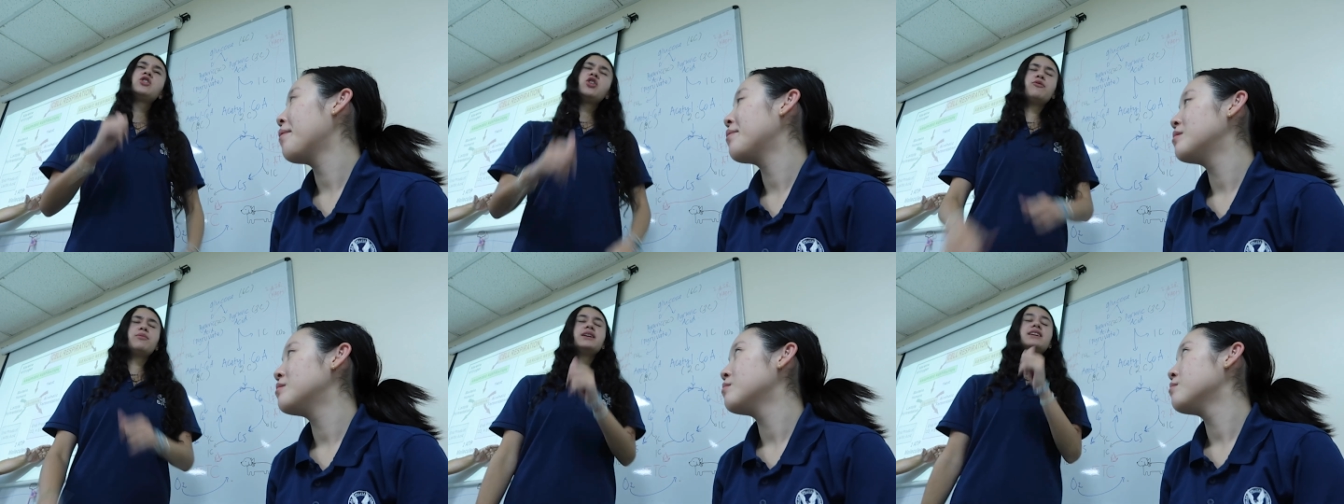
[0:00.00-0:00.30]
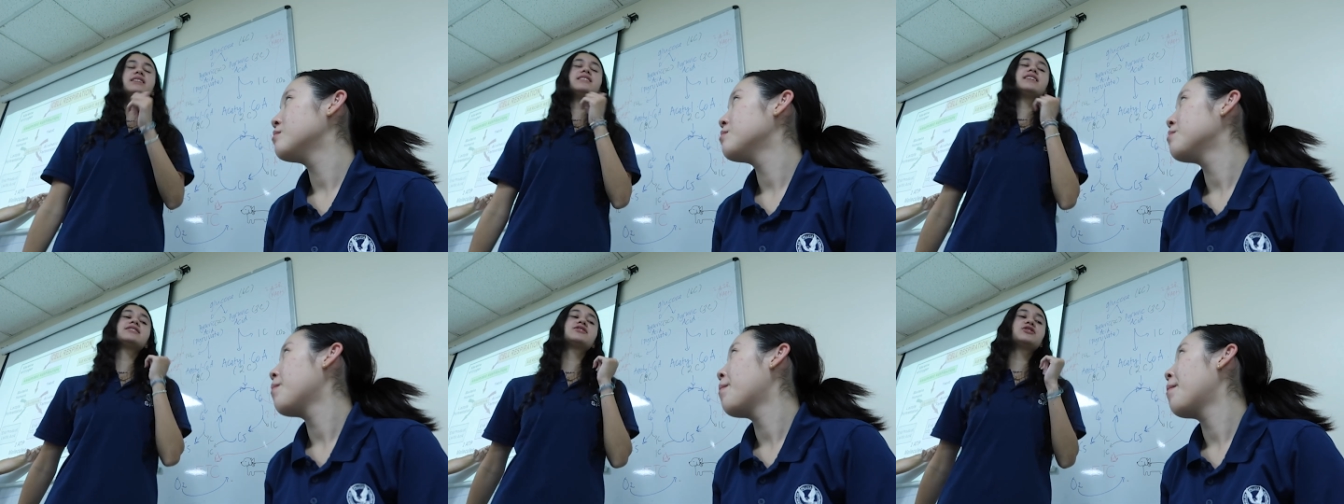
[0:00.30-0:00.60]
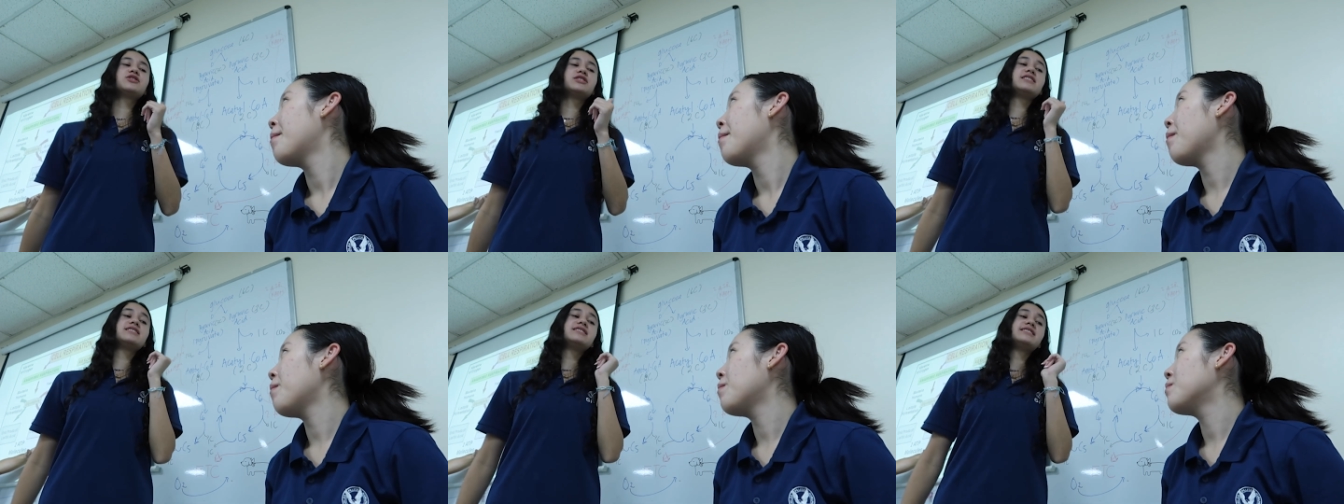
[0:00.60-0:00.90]
You've been a
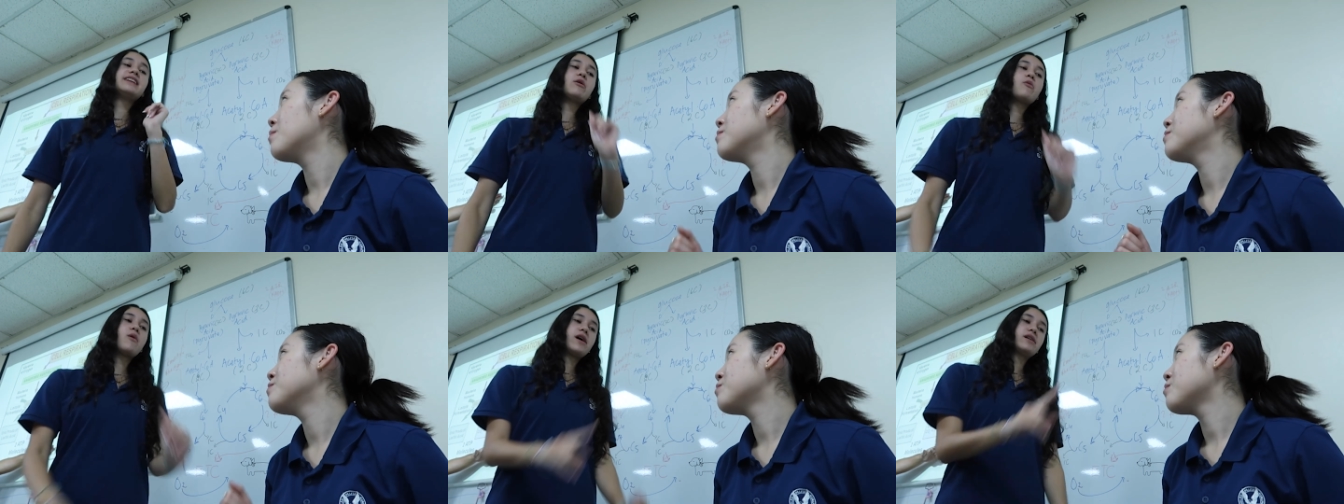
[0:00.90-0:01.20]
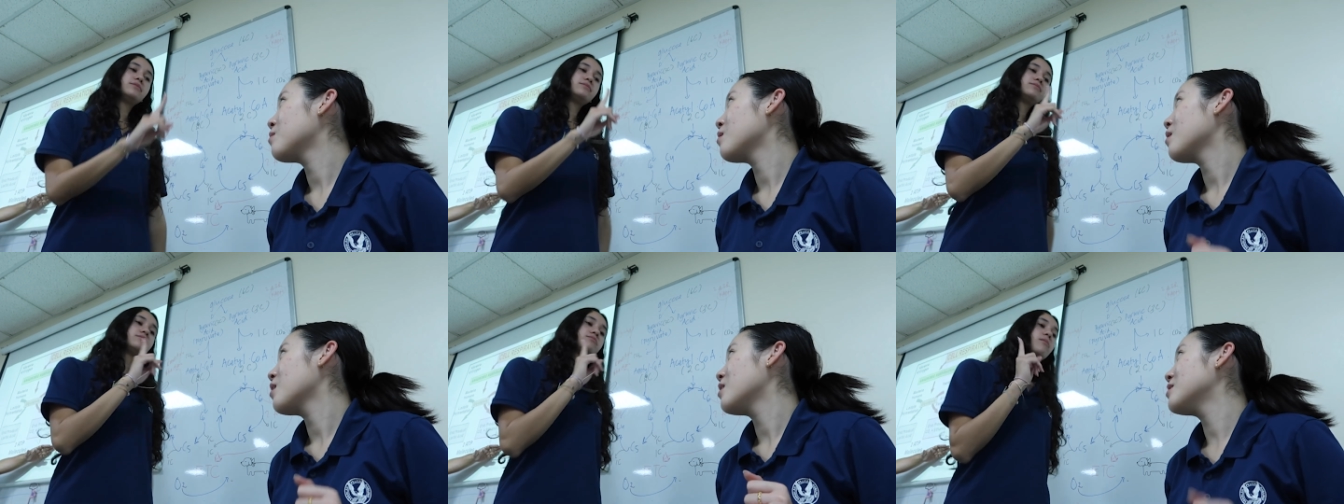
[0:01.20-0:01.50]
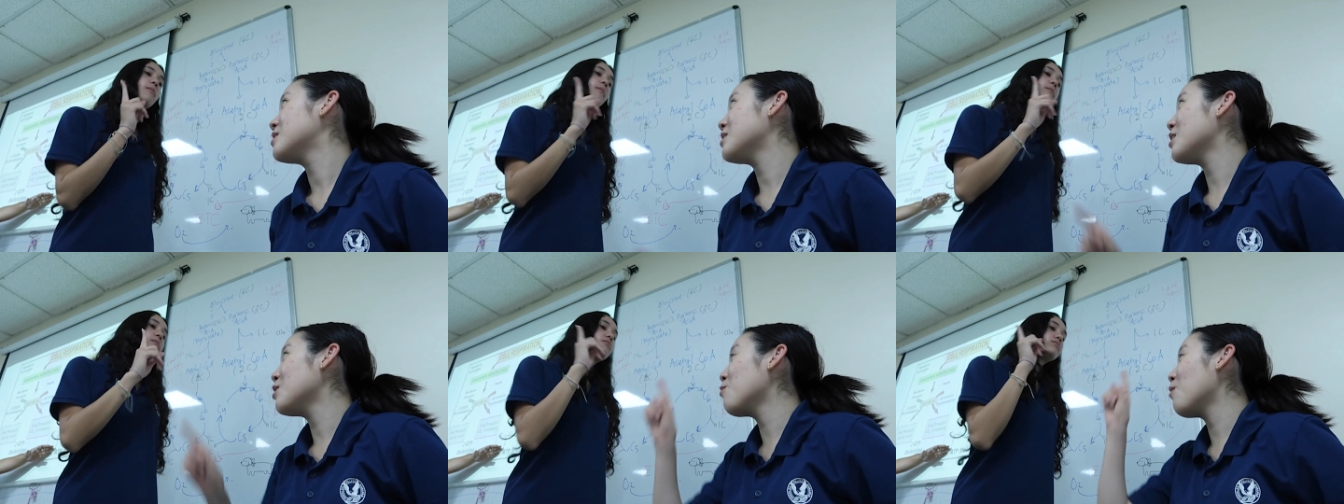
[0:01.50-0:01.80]
dancer since day one.
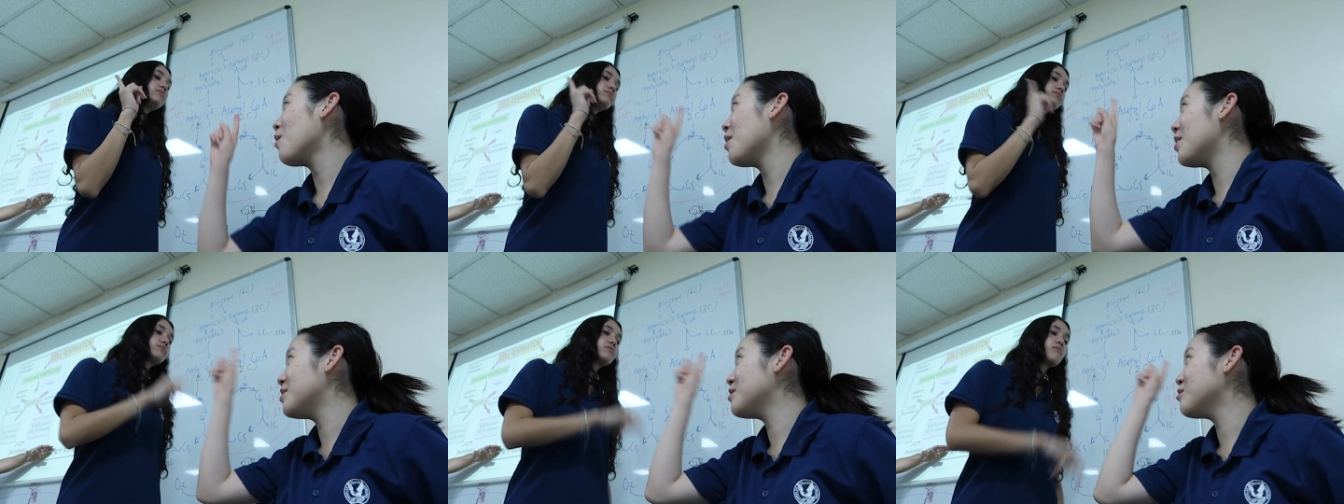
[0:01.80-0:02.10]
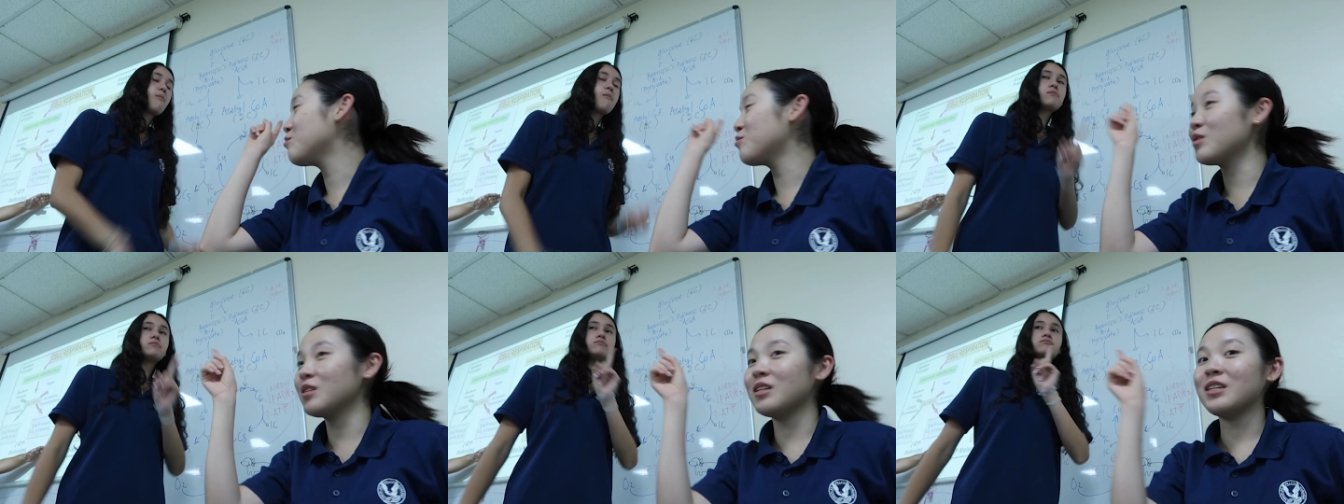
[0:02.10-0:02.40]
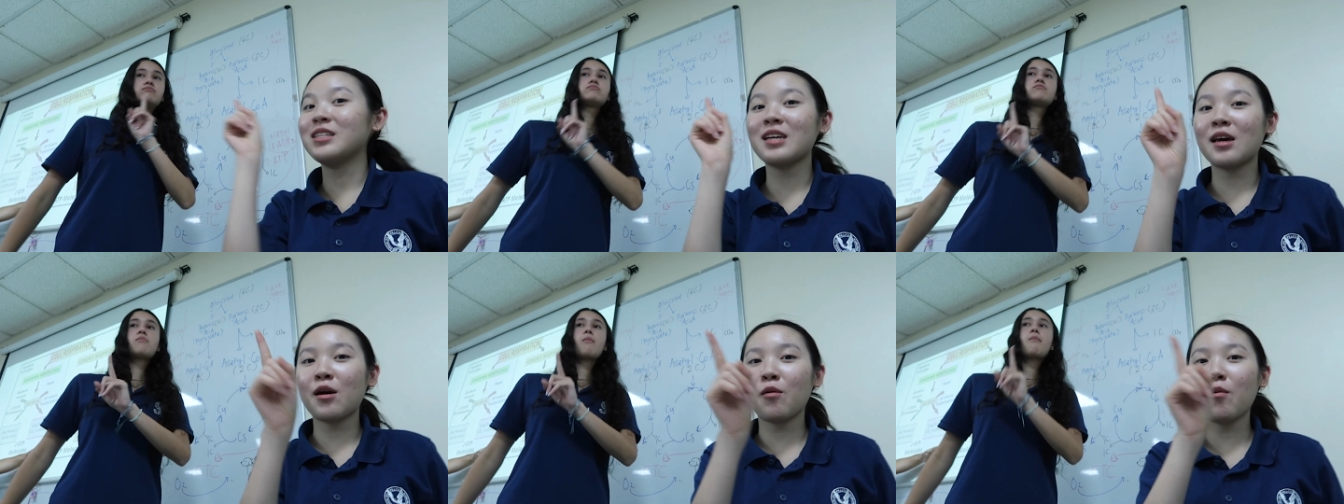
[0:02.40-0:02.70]
Day one.
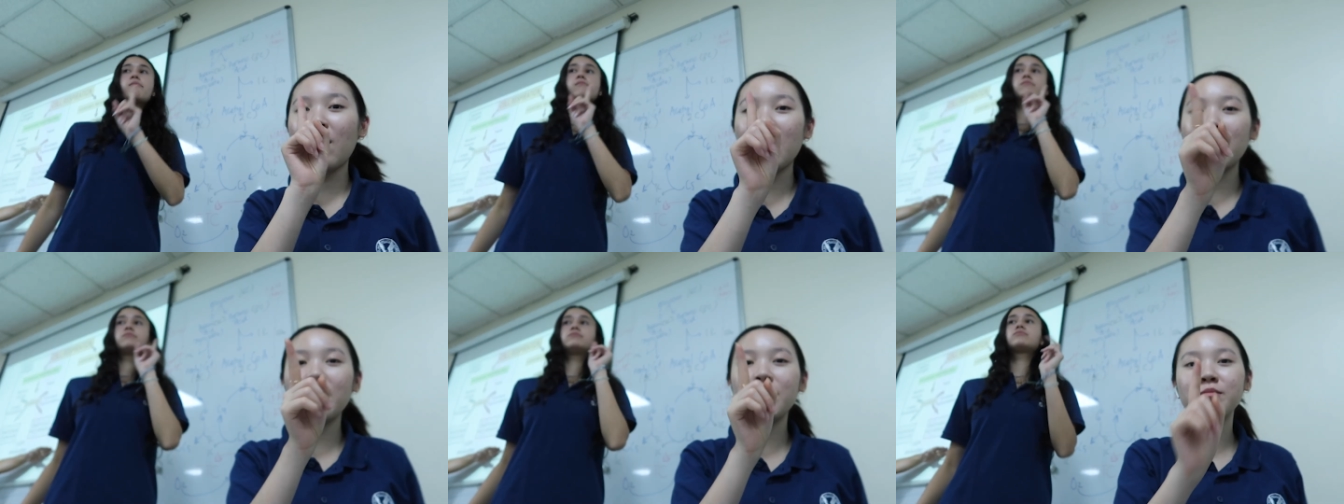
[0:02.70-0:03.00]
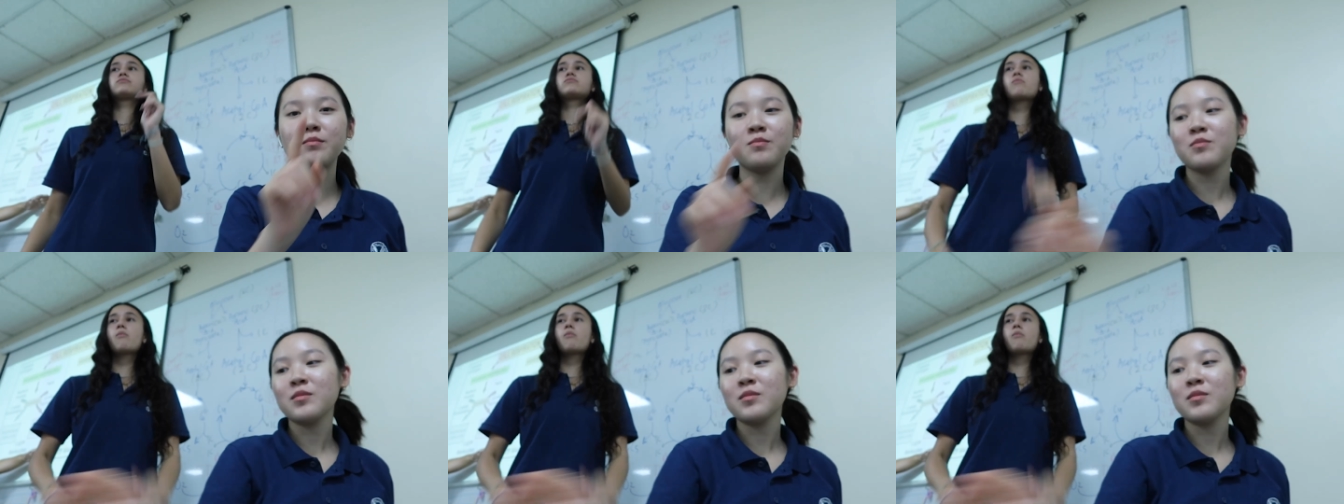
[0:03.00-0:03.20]
Really day one.